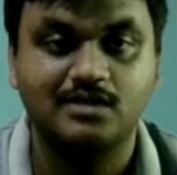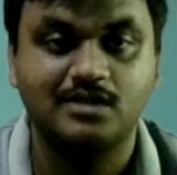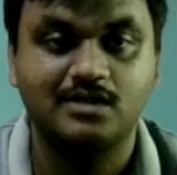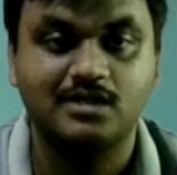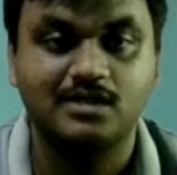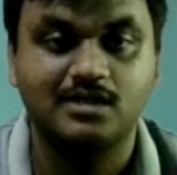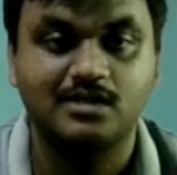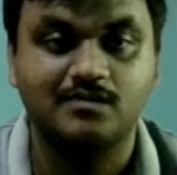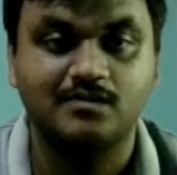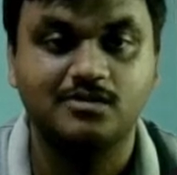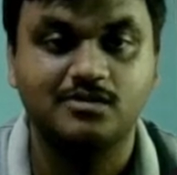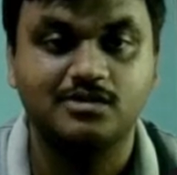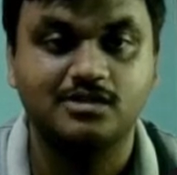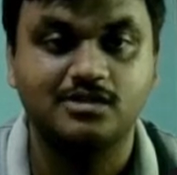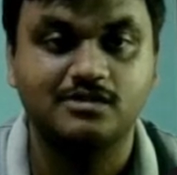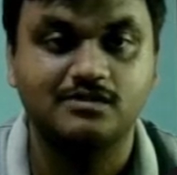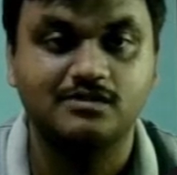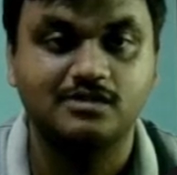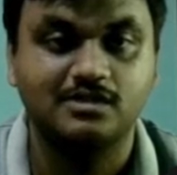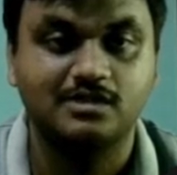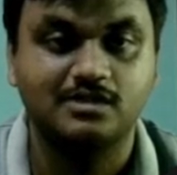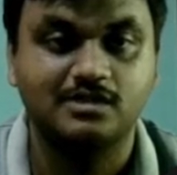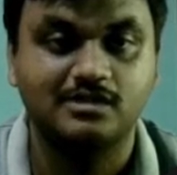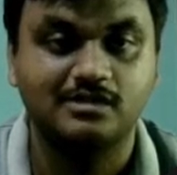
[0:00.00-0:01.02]
you can remove this
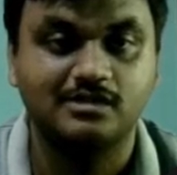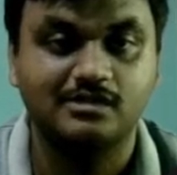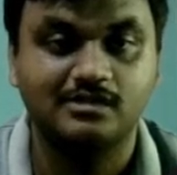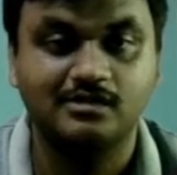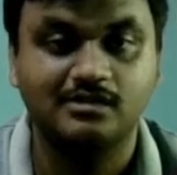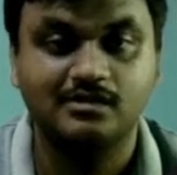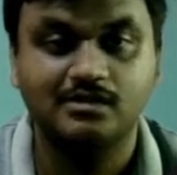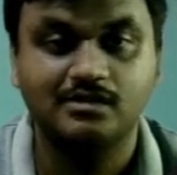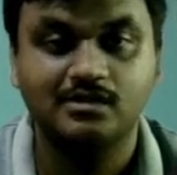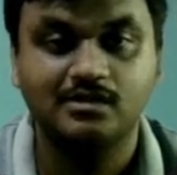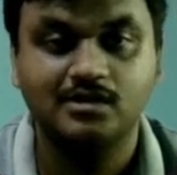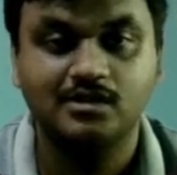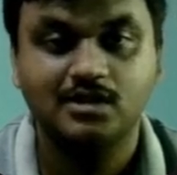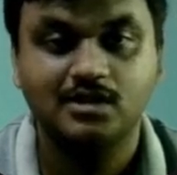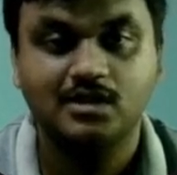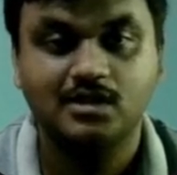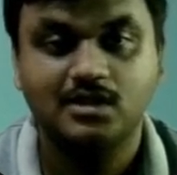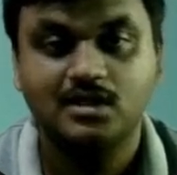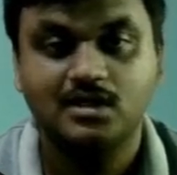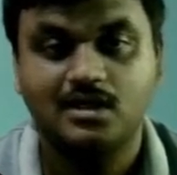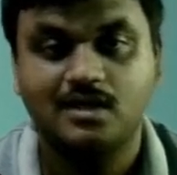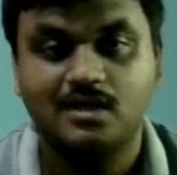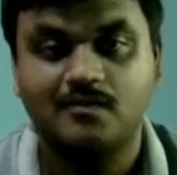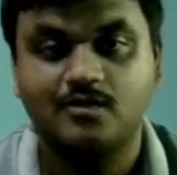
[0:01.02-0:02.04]
one also.
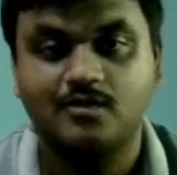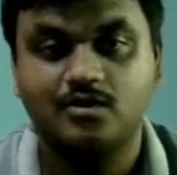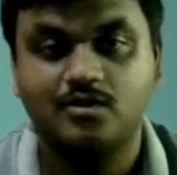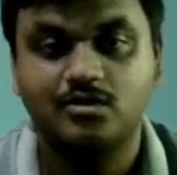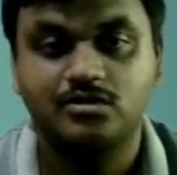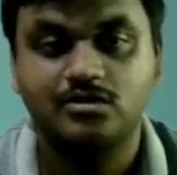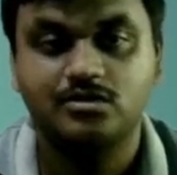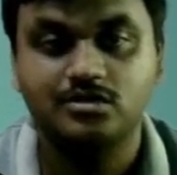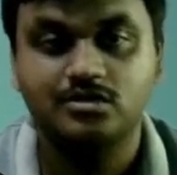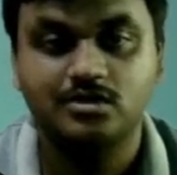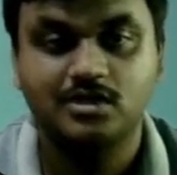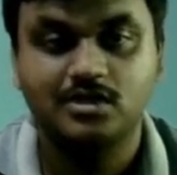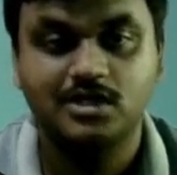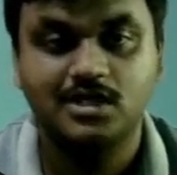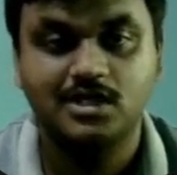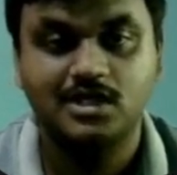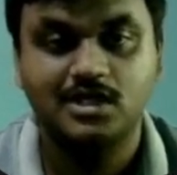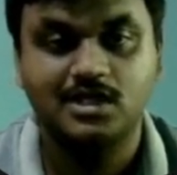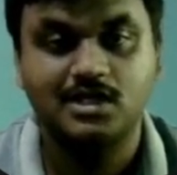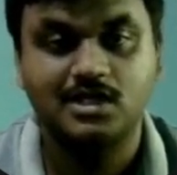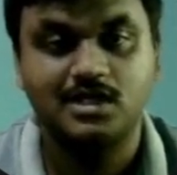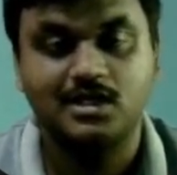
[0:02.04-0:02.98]
I'm going to create